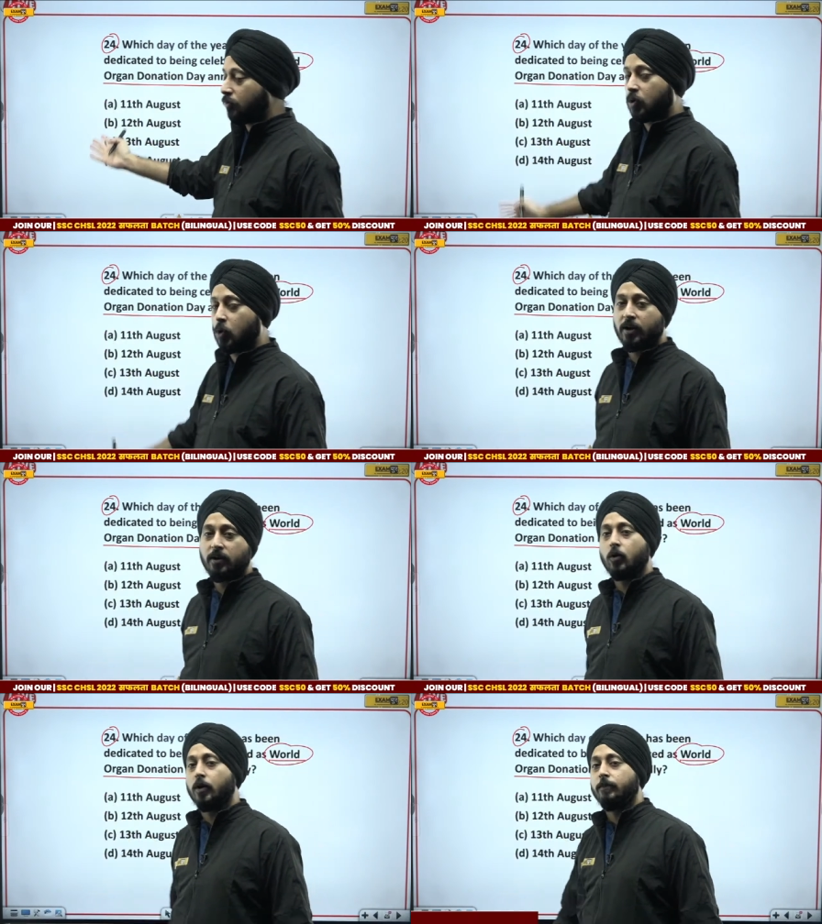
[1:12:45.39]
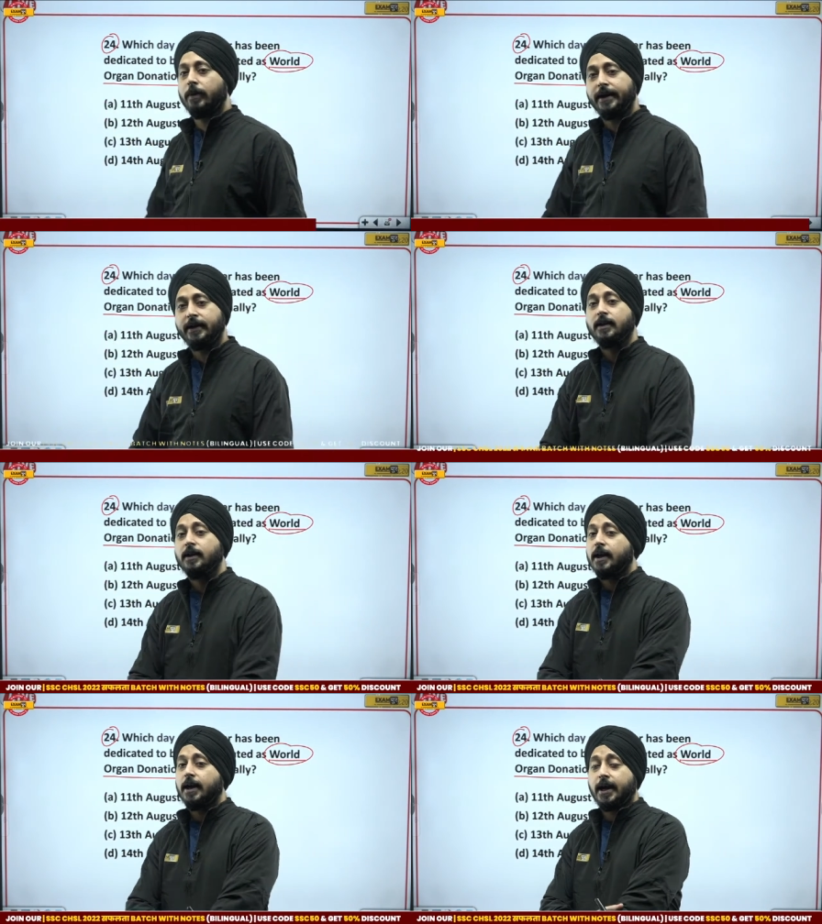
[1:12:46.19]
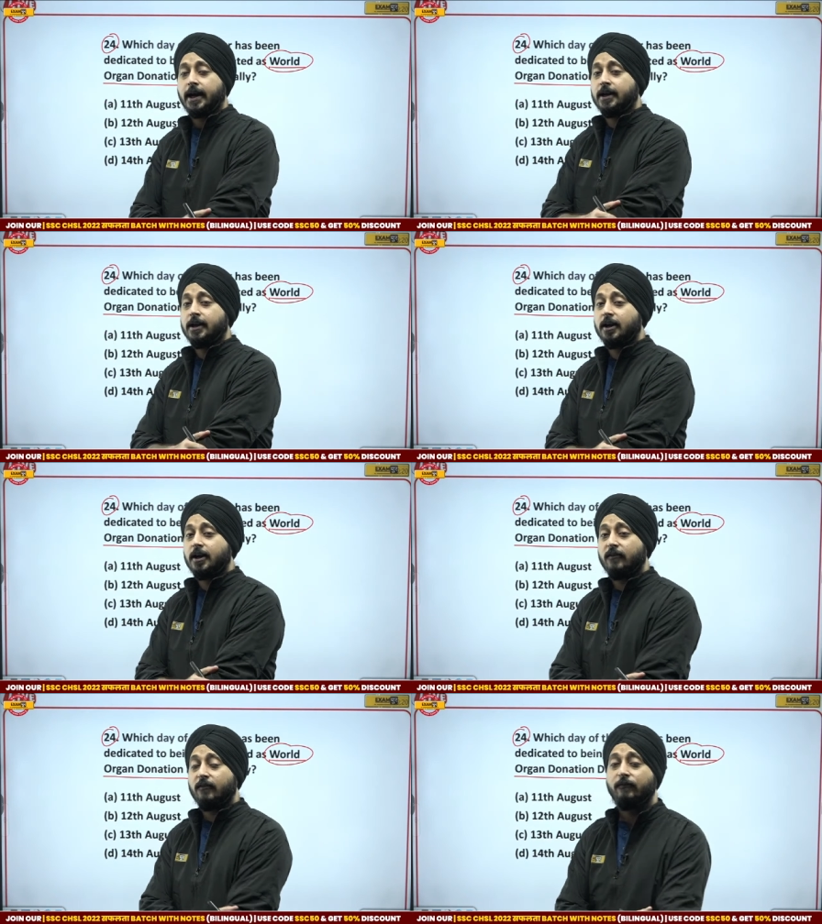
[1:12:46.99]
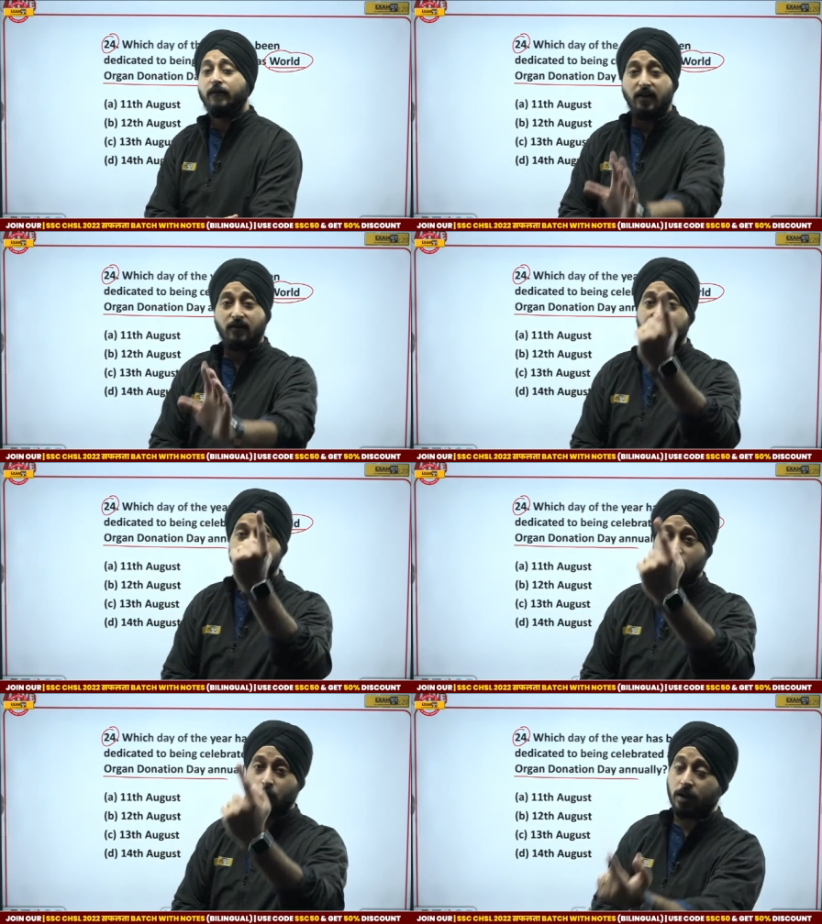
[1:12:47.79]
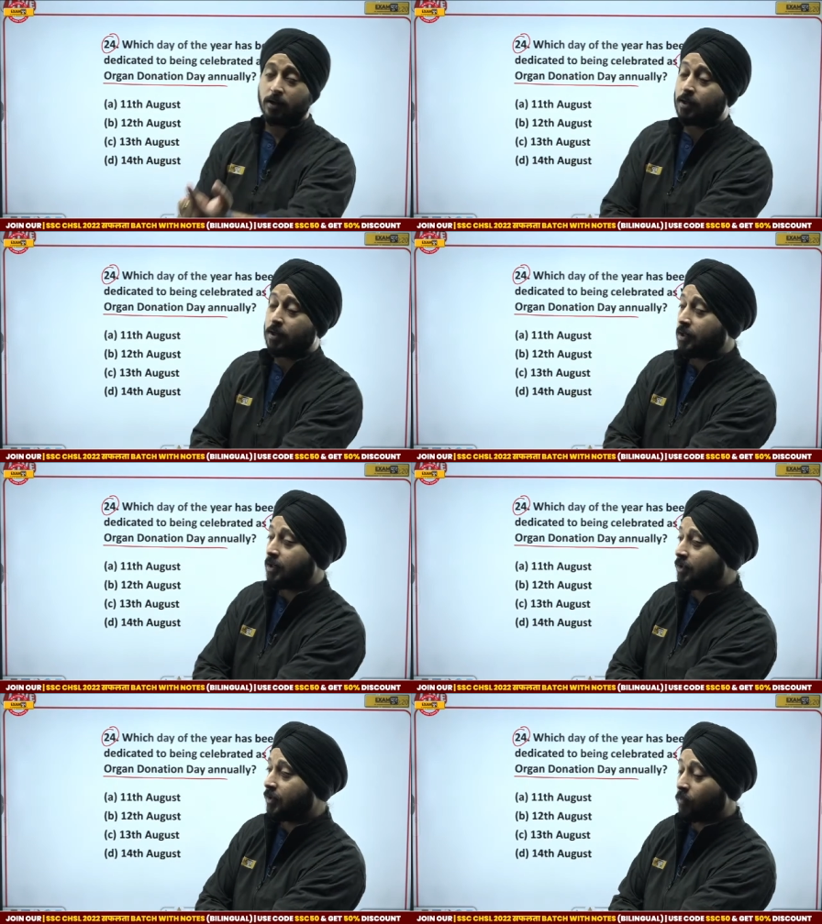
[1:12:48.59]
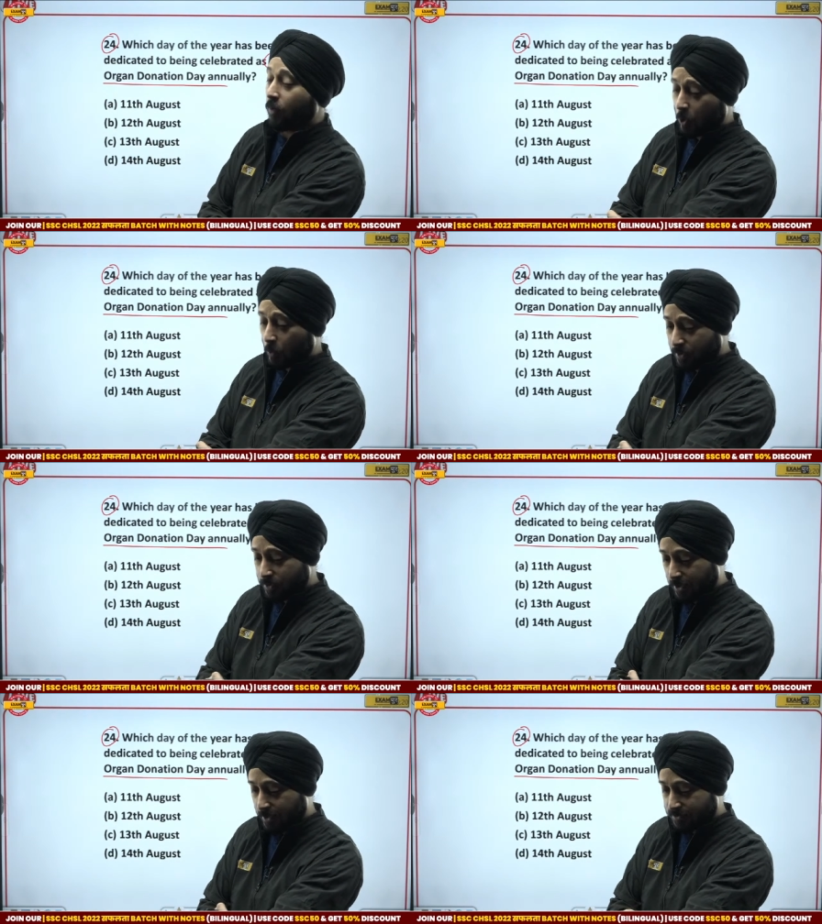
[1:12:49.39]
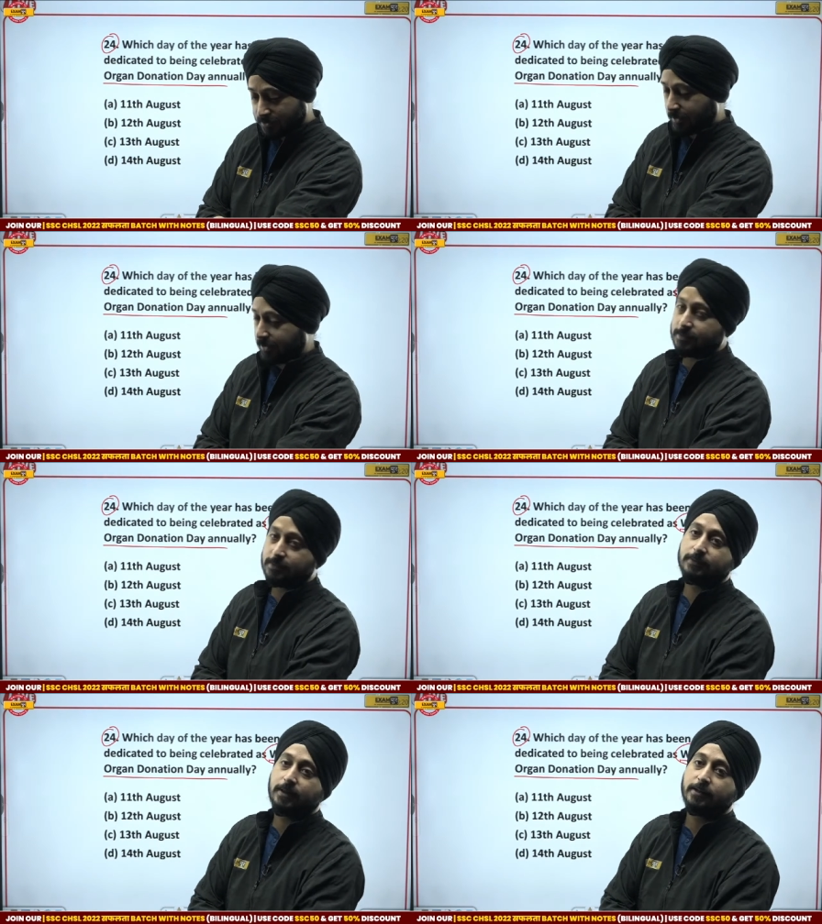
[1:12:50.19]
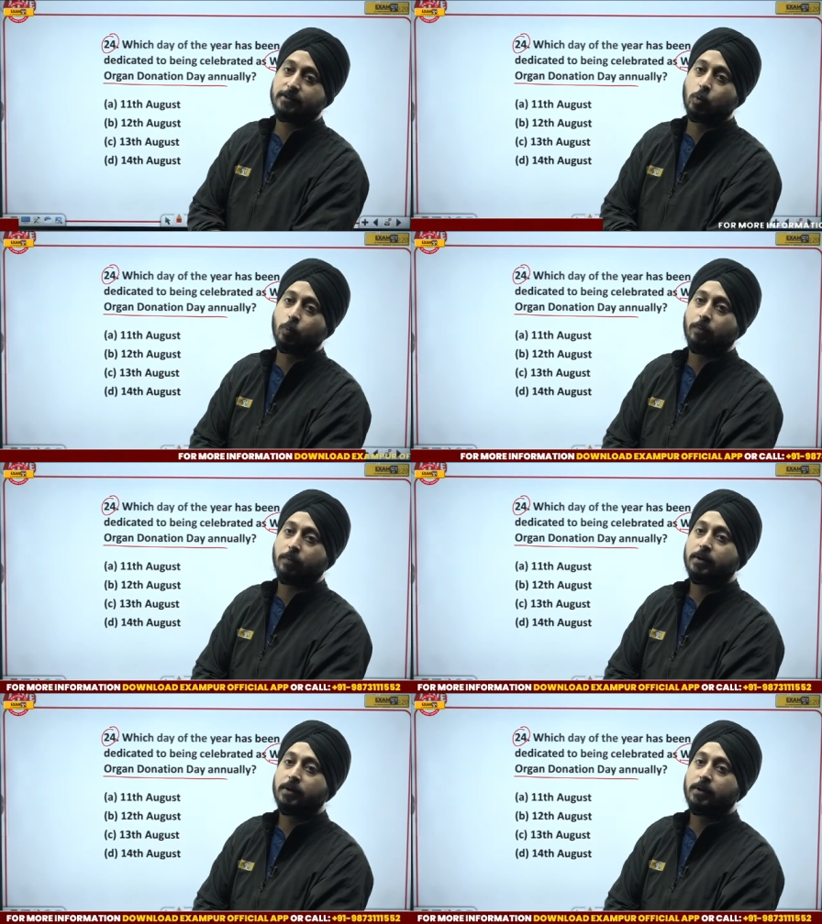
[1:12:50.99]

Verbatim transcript: go and go and buy it and uh, five test one uh, in one rupee that is crazy that is superb